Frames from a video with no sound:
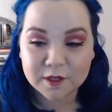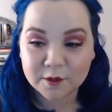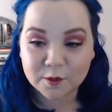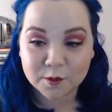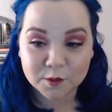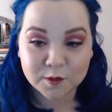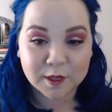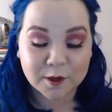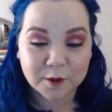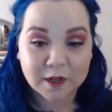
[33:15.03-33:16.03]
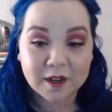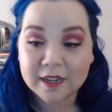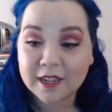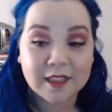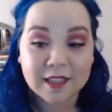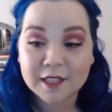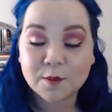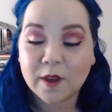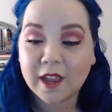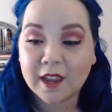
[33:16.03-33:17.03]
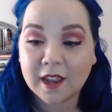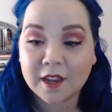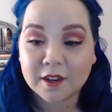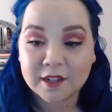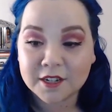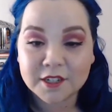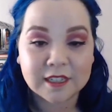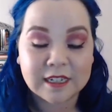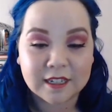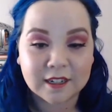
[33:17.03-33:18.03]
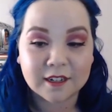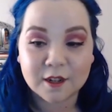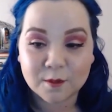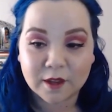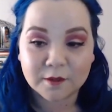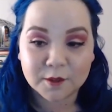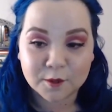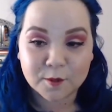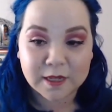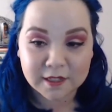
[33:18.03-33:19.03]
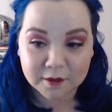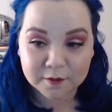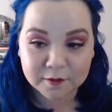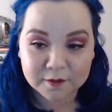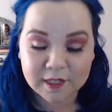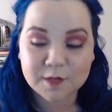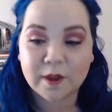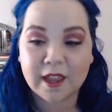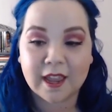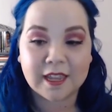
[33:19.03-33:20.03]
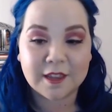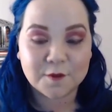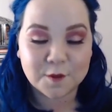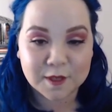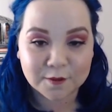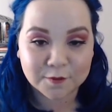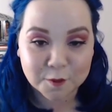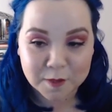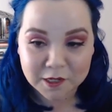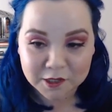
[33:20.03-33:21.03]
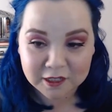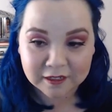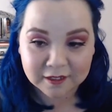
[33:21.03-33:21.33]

to know what was really going on, and that's why I initially didn't come out and do it myself. That's why I gave you the information